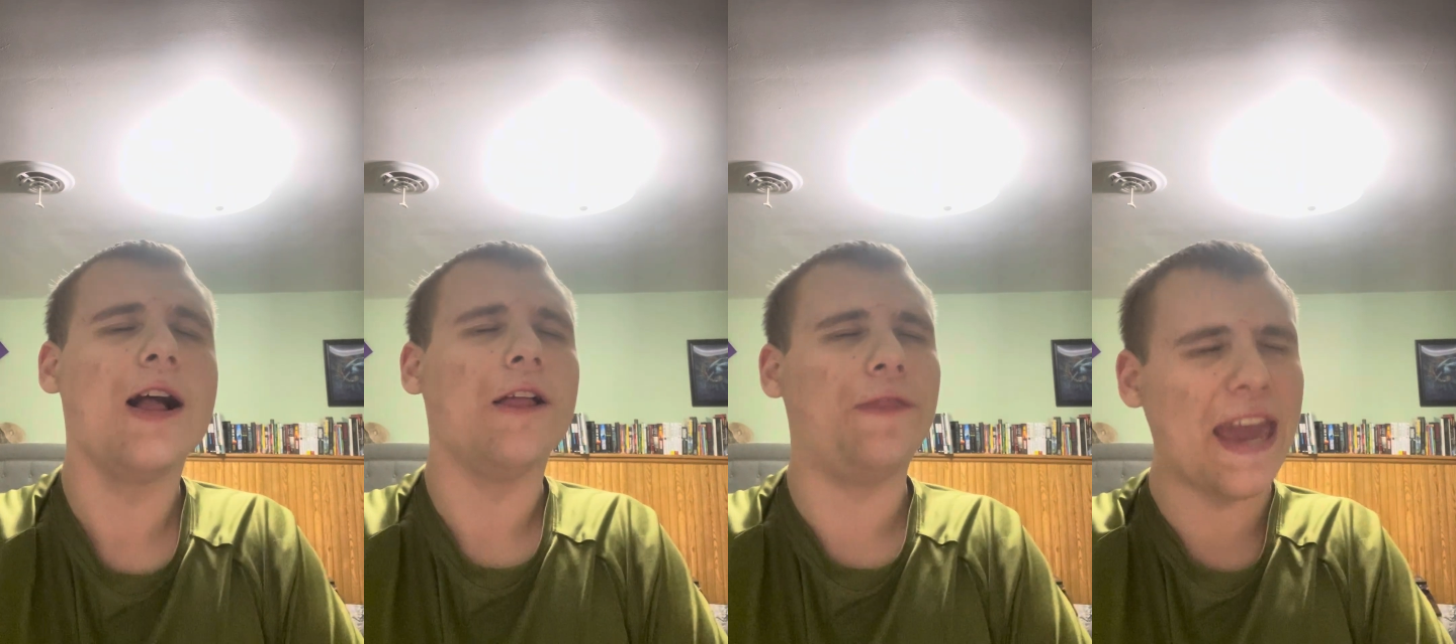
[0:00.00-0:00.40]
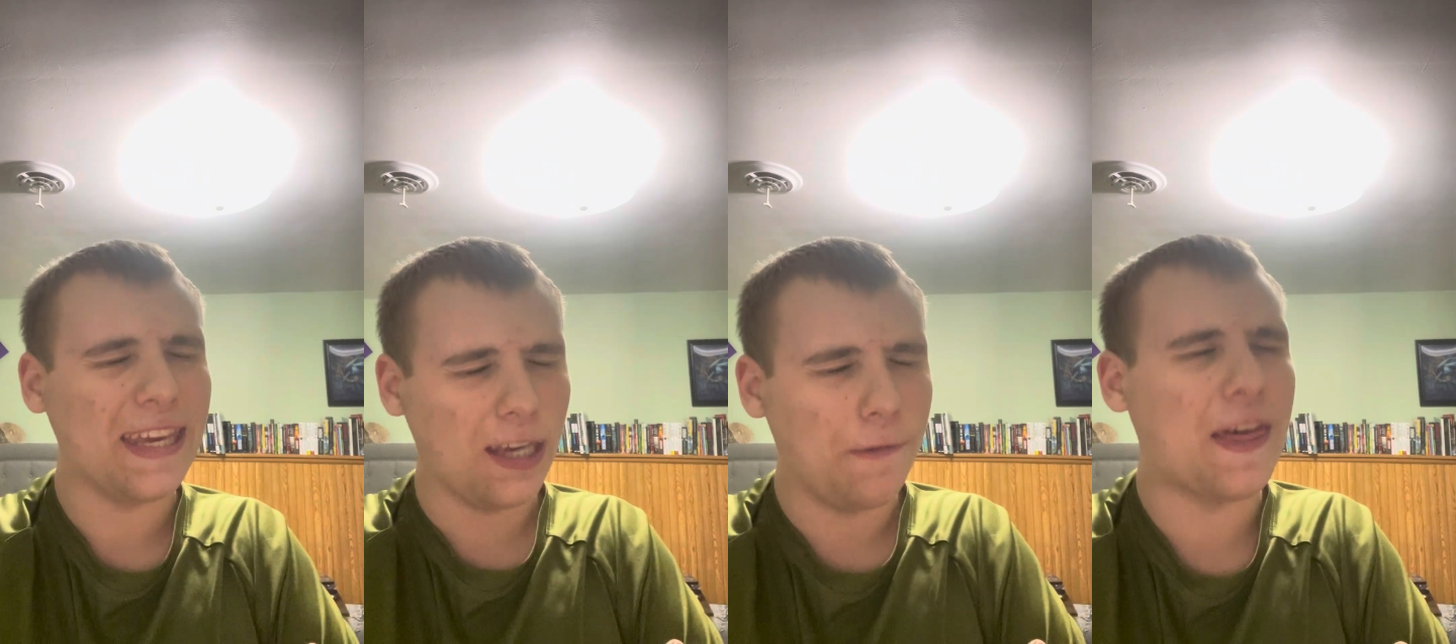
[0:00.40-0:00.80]

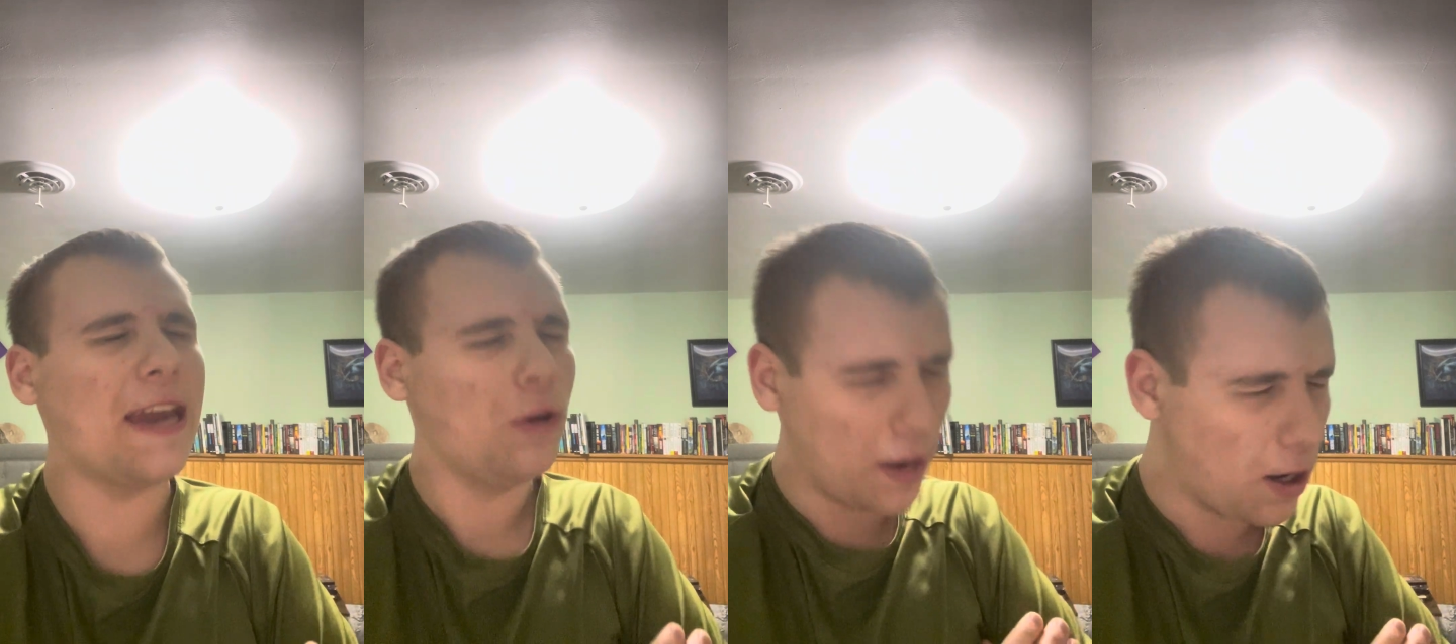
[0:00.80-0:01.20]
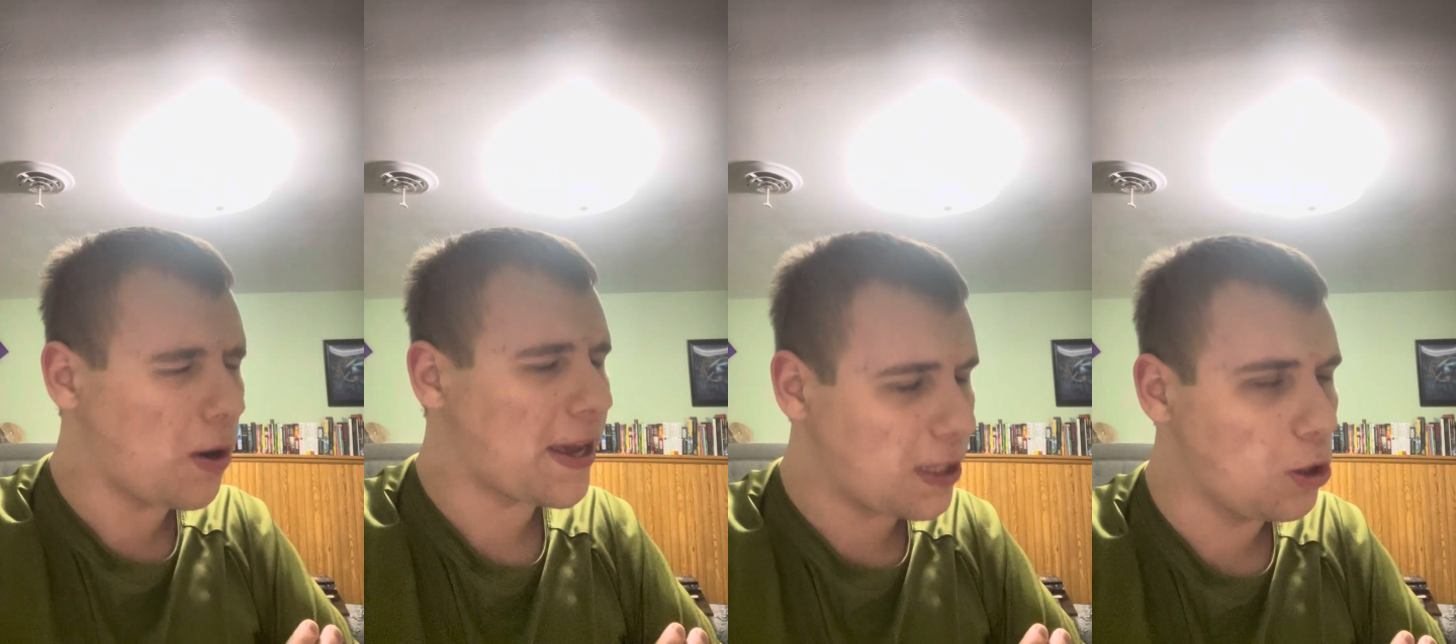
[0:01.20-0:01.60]
They they
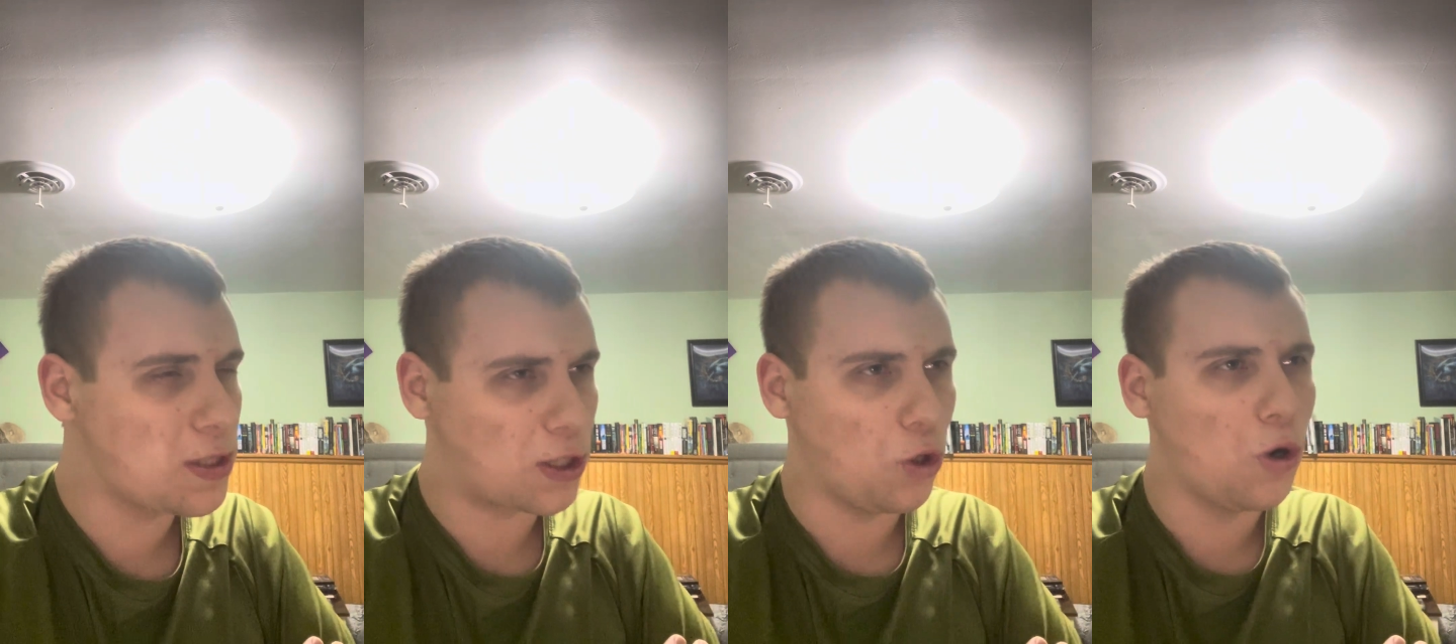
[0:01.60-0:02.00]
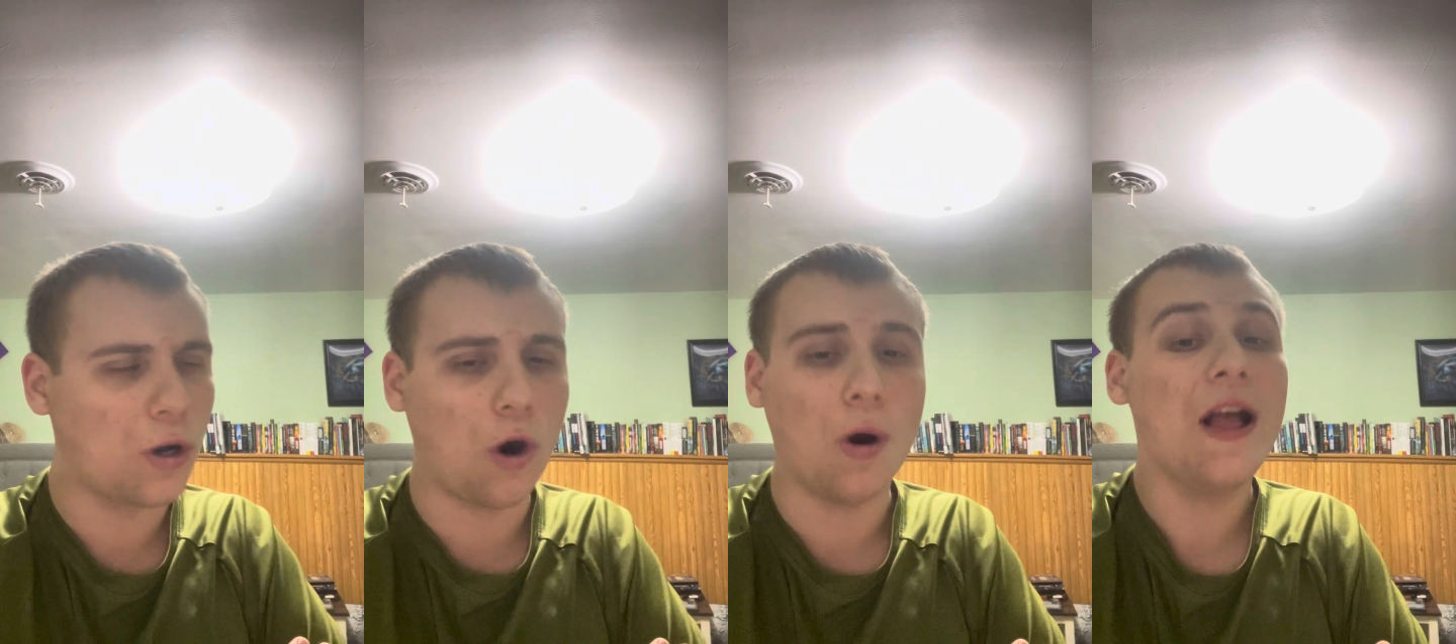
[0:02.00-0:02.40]
literally used
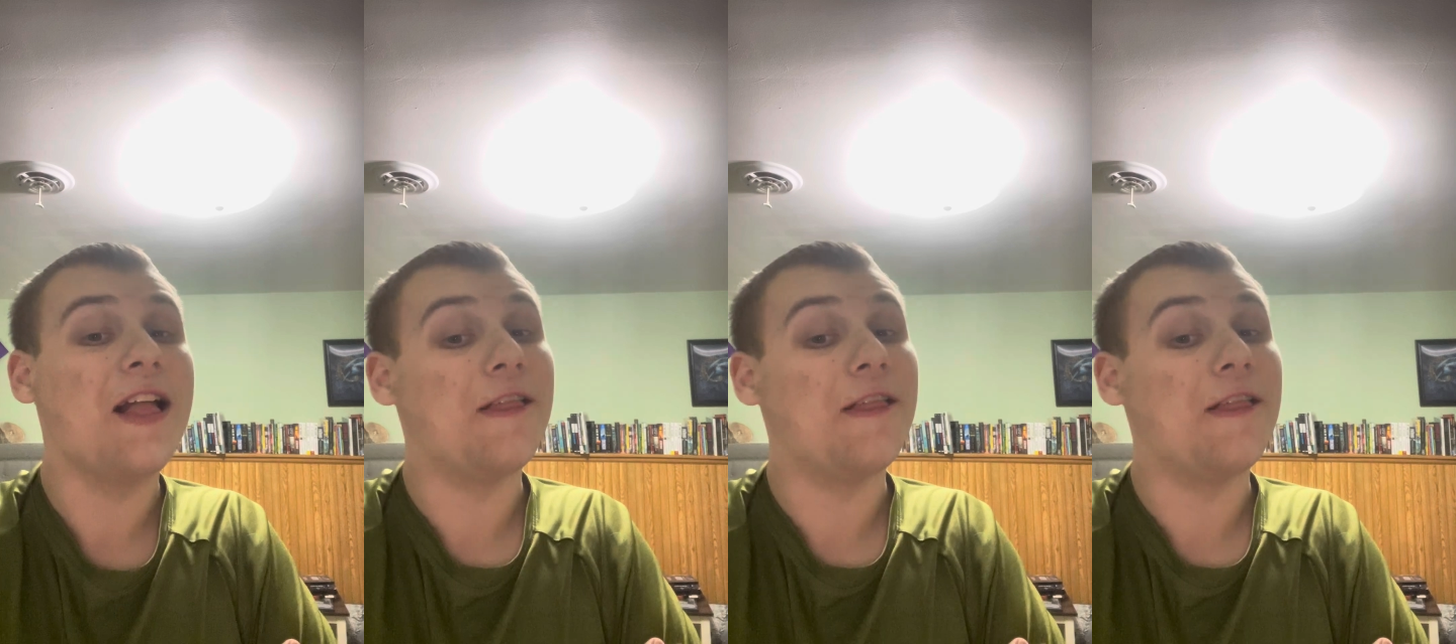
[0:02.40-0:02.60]
Google